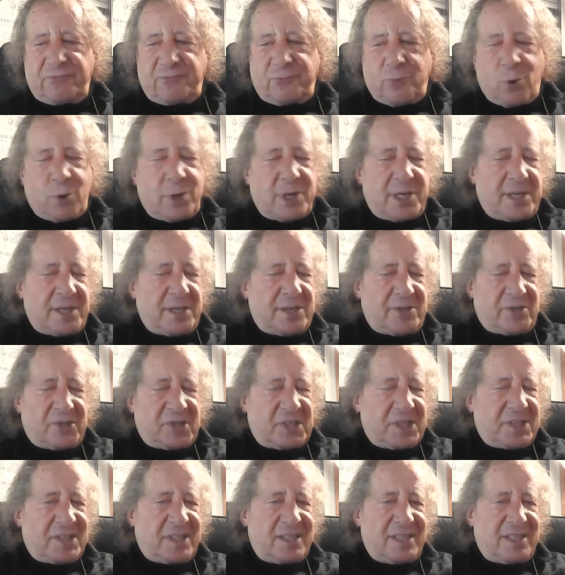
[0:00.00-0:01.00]
40 to
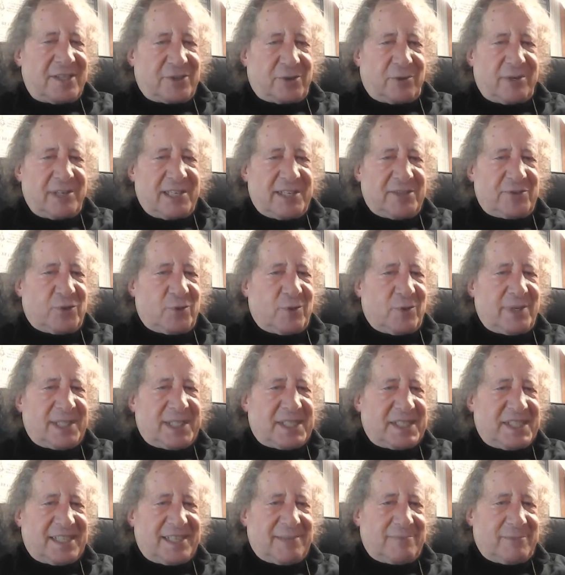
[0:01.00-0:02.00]
60 screens
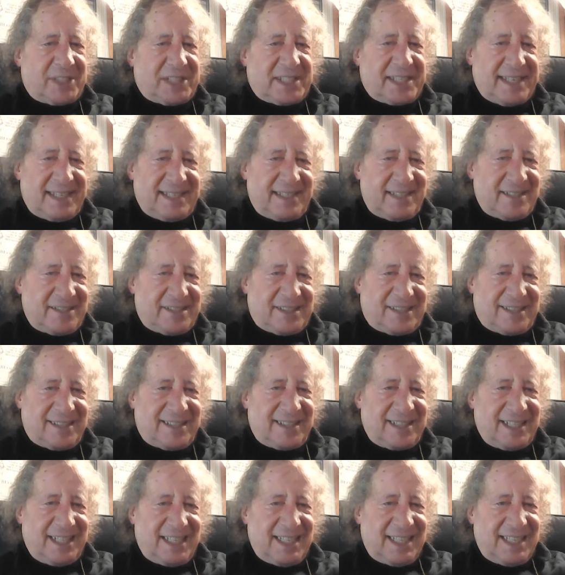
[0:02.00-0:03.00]
running
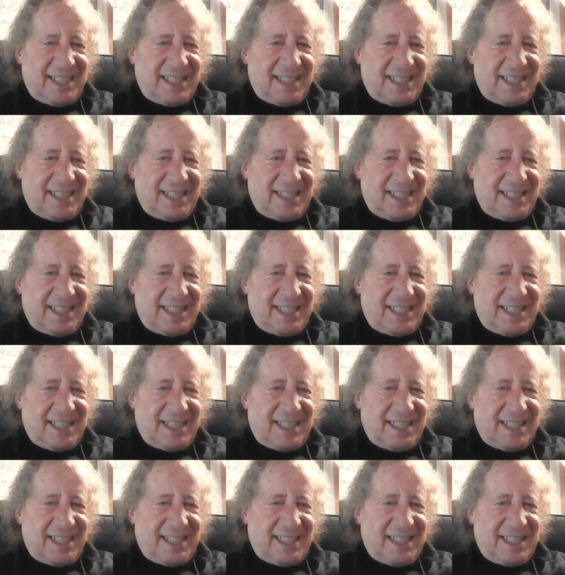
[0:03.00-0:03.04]
simultaneously.